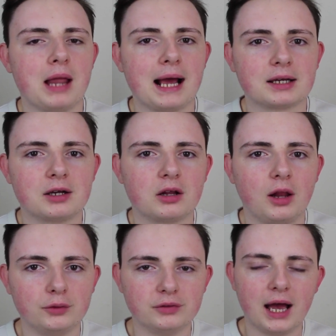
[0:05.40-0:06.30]
Black
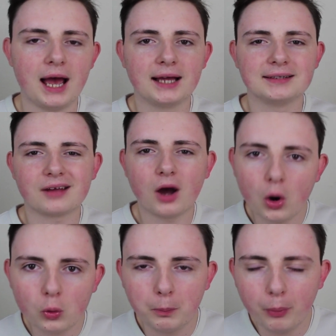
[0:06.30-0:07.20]
Clover. And
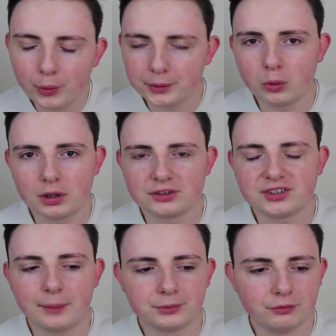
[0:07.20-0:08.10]
oh boy, what a
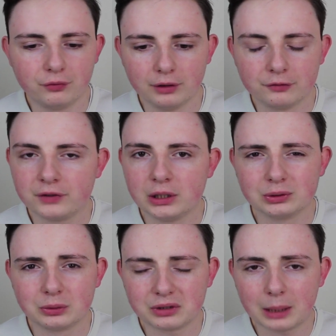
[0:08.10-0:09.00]
chapter full of
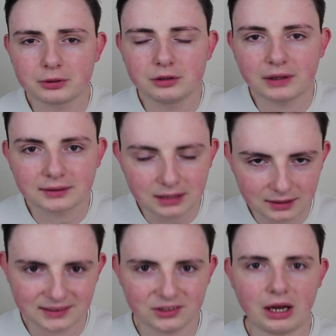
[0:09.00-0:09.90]
feels. It was an absolutely
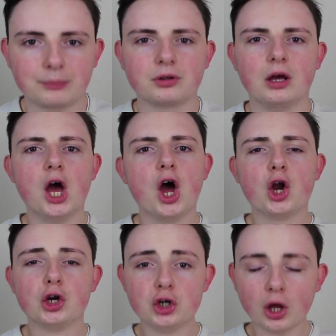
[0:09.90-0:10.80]
fantastic chapter.
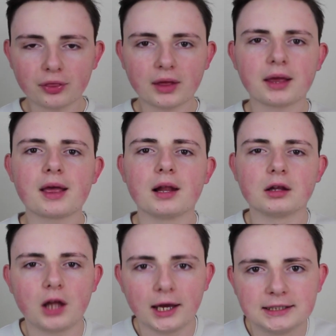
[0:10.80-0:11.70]
Nothing
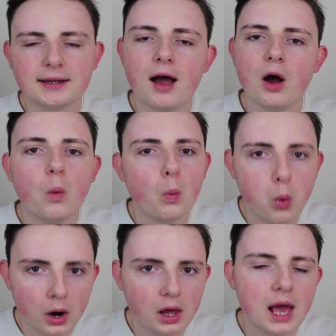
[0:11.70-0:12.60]
like
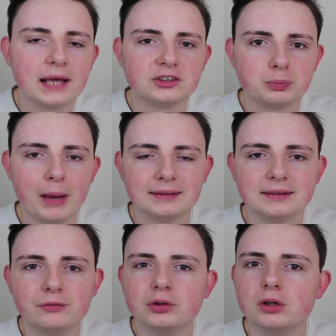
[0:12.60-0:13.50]
what I
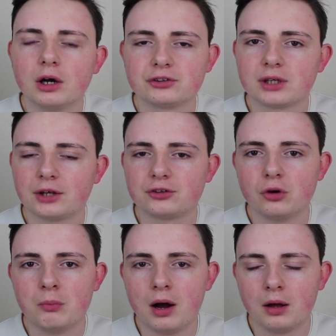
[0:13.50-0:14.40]
expected. If you guys cast
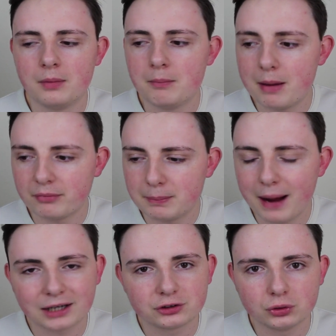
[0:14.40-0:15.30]
your memory
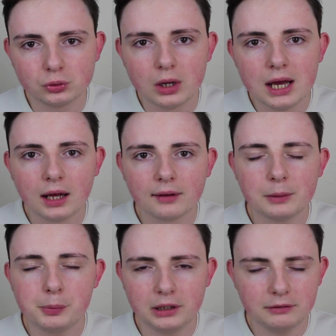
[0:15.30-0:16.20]
back to
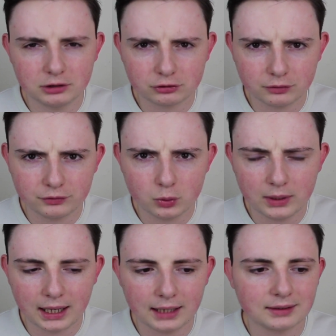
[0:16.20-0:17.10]
the previous review we
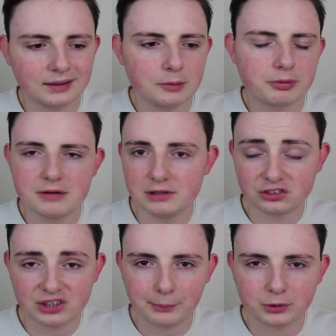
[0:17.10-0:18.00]
had, the previous
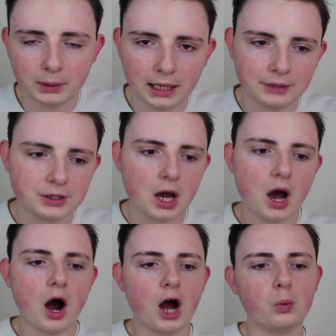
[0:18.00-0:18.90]
chapter we had,
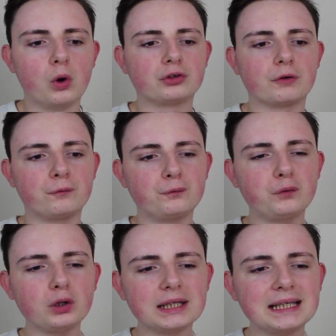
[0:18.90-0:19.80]
I was
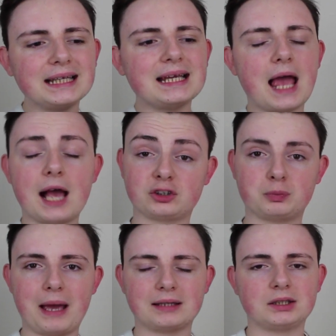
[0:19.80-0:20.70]
fully
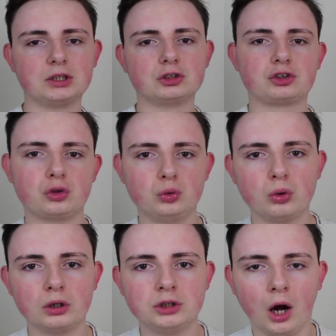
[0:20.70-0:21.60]
expecting us
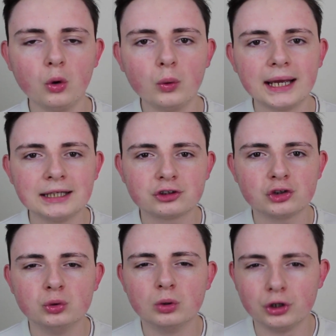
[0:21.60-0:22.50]
to go
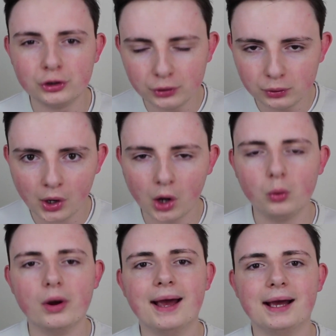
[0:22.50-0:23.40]
into
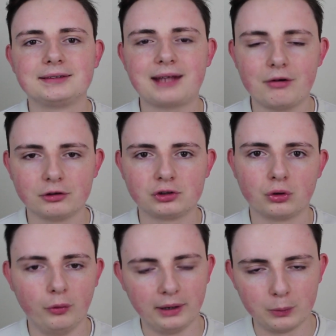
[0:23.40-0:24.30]
Yuno
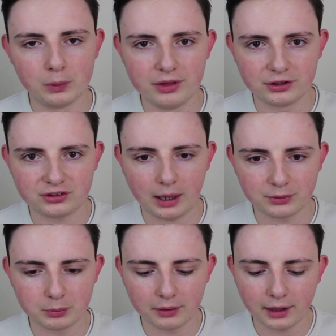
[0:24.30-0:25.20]
territory with this
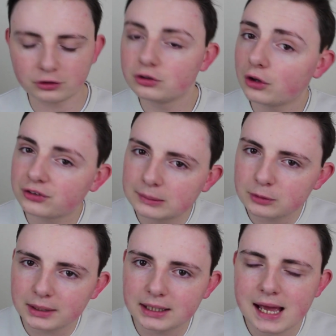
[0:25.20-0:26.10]
chapter, but that does not seem
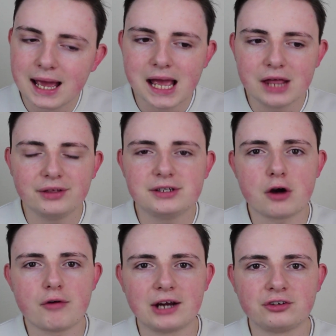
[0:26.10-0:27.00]
to be the
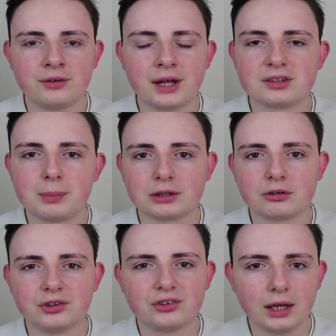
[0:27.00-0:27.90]
direction that
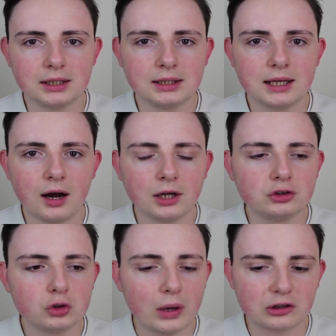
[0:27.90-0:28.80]
Tabata is taking it. I
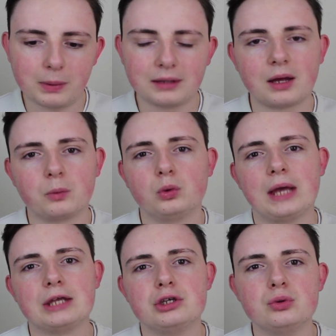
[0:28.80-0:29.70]
do expect that we'll
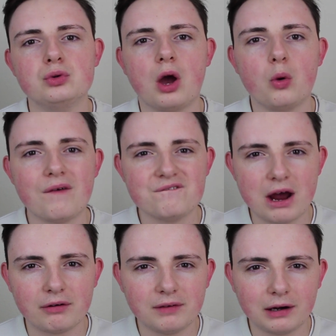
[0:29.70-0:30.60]
get Yuno
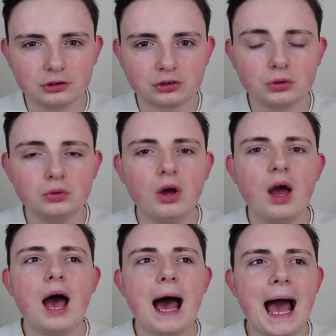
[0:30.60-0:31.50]
very, very soon,
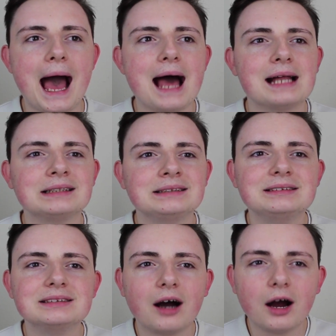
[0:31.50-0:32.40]

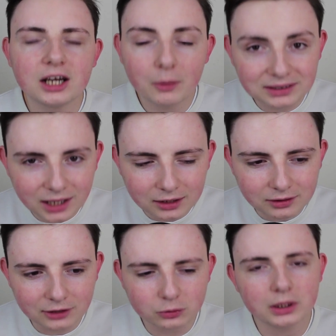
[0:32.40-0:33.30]
and I know I said this
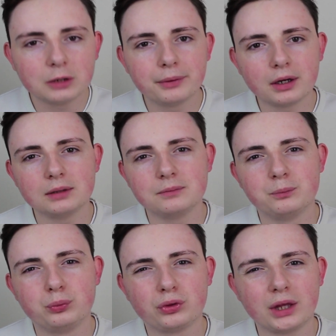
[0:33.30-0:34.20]
last week, but I
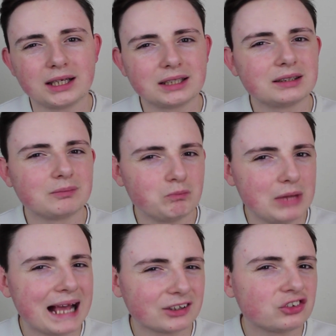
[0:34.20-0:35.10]
think
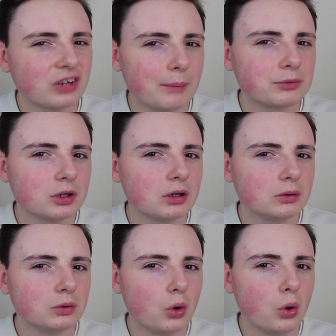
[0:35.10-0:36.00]
next chapter
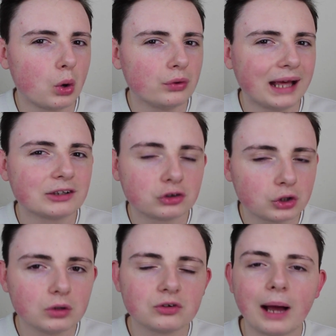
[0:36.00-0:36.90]
or next
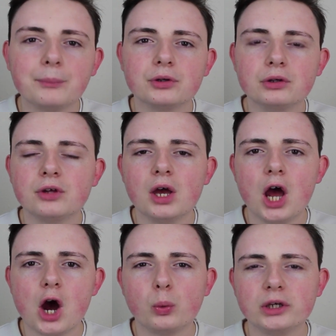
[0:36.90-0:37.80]
two chapters
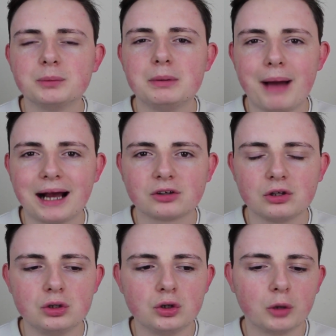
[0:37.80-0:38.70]
we could be back to
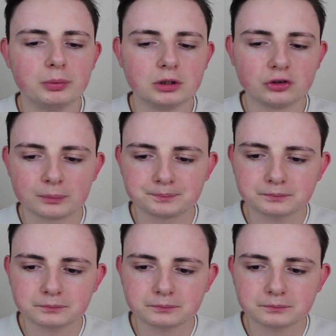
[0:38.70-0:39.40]
Yuno, because